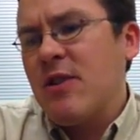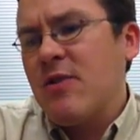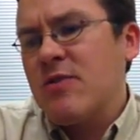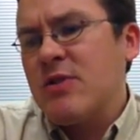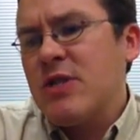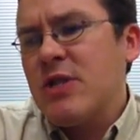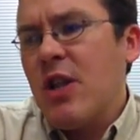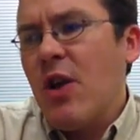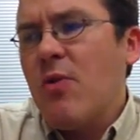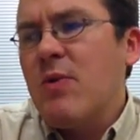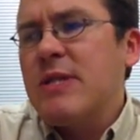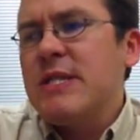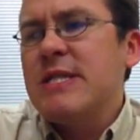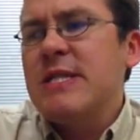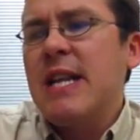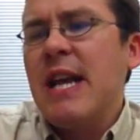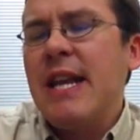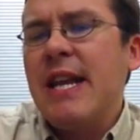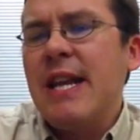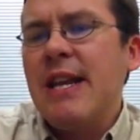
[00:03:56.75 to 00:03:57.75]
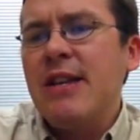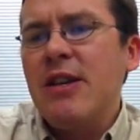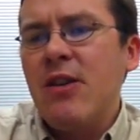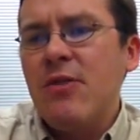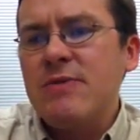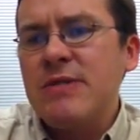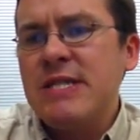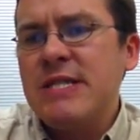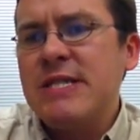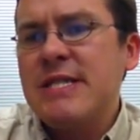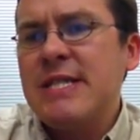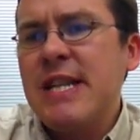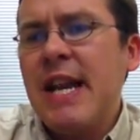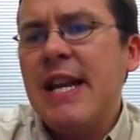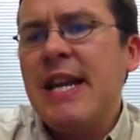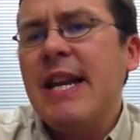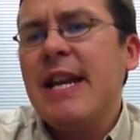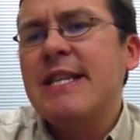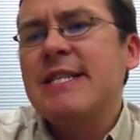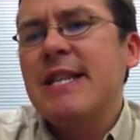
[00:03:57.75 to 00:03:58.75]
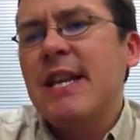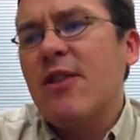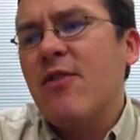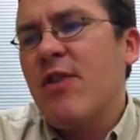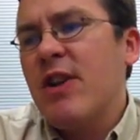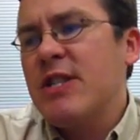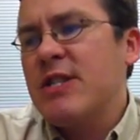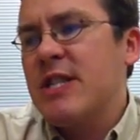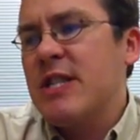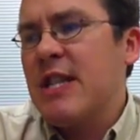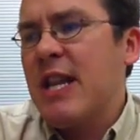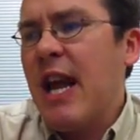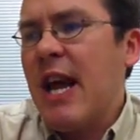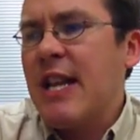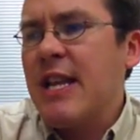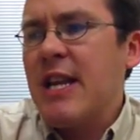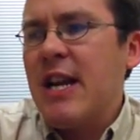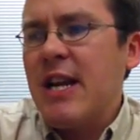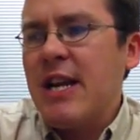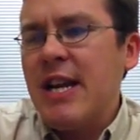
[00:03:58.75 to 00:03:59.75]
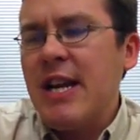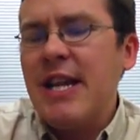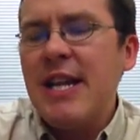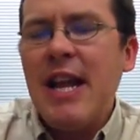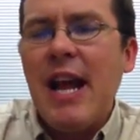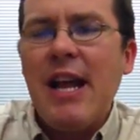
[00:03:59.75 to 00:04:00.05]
you know, slow and steady, you know, steady acceleration, not gunning it,